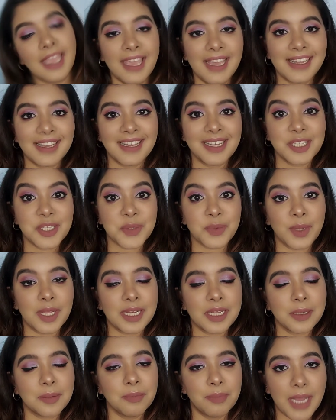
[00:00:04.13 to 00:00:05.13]
Hey guys,
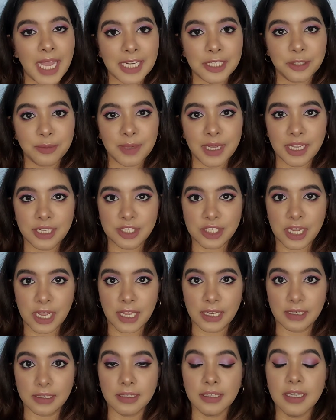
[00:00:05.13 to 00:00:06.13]
welcome back to my
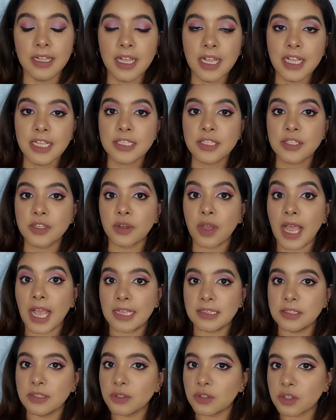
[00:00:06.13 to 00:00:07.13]
channel. So
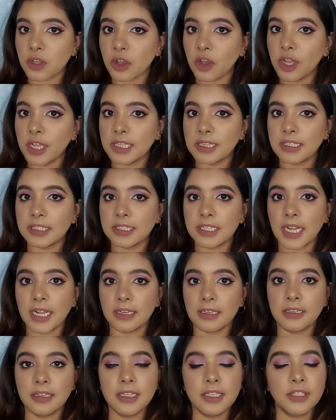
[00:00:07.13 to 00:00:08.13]
as you saw in the
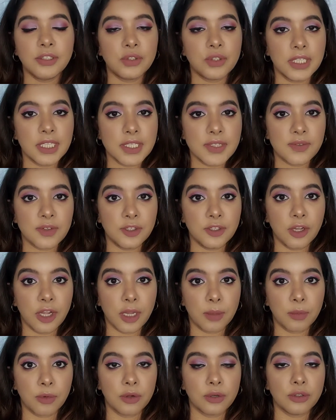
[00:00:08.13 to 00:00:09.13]
title, in today's video
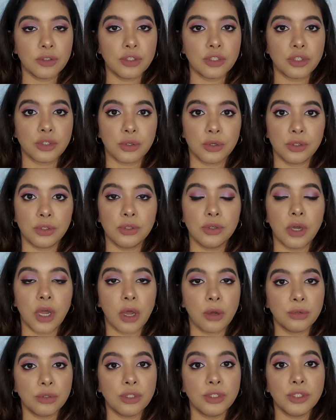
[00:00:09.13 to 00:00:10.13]
I'm going to show you
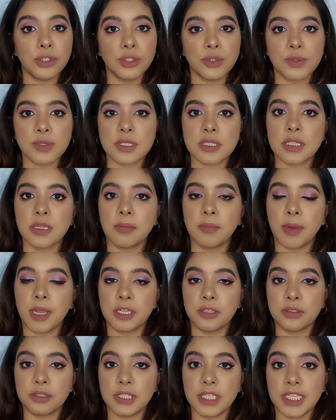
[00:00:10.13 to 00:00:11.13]
how to use the
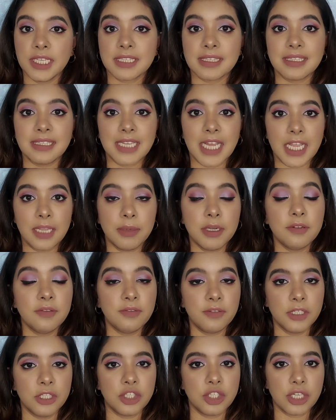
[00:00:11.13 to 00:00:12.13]
Biotique's Diamond
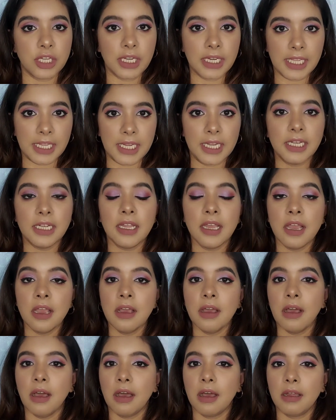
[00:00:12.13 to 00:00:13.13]
Facial Kit.
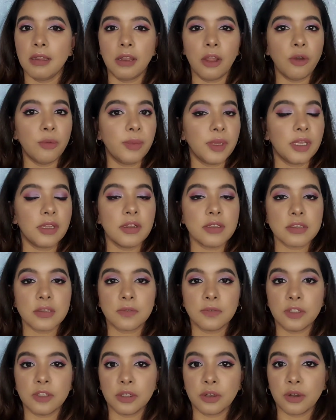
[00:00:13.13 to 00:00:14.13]
Now because
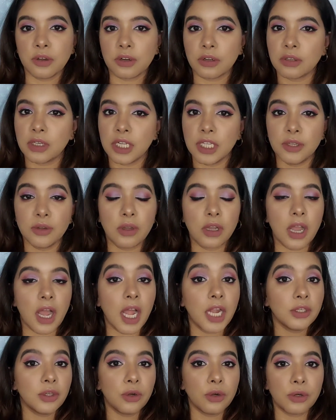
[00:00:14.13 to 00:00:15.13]
of the corona, you
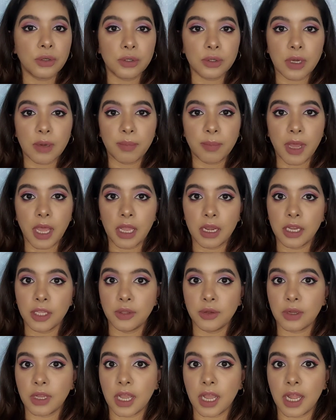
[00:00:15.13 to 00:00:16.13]
can't go to a parlor,
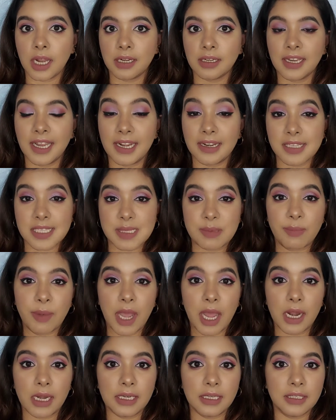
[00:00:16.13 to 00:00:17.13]
you can't get a
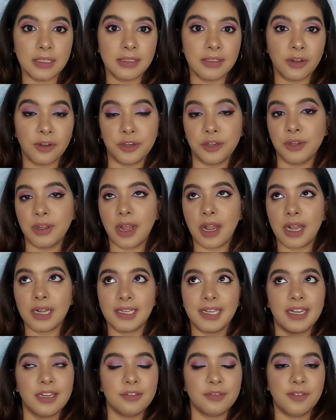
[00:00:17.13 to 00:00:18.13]
spa done, or you can't
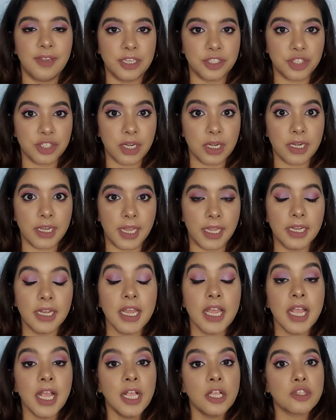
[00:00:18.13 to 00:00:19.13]
get a facial done.
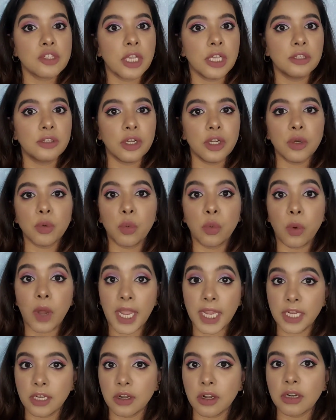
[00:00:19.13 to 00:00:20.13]
So I thought,
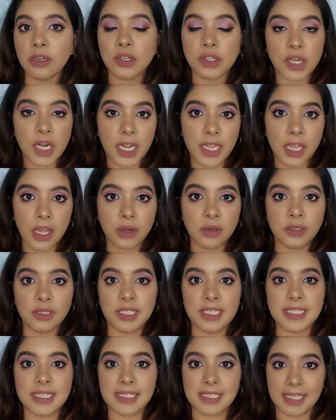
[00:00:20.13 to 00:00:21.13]
why not try out
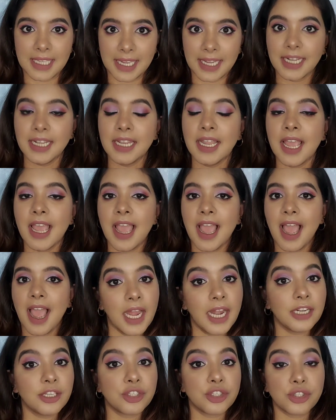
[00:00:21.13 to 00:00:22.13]
this kit
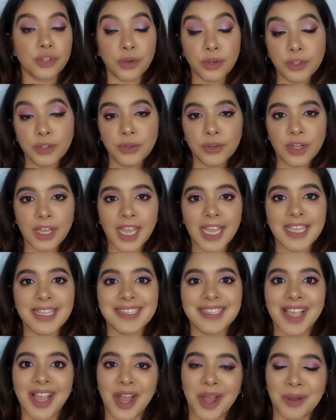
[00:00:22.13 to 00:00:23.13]
and show you
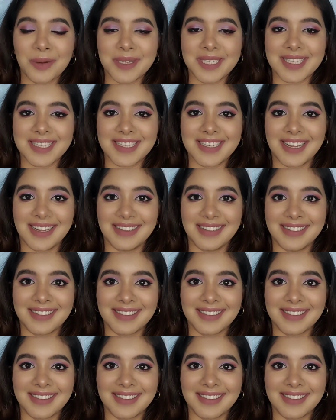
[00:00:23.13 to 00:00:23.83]
guys how it's done.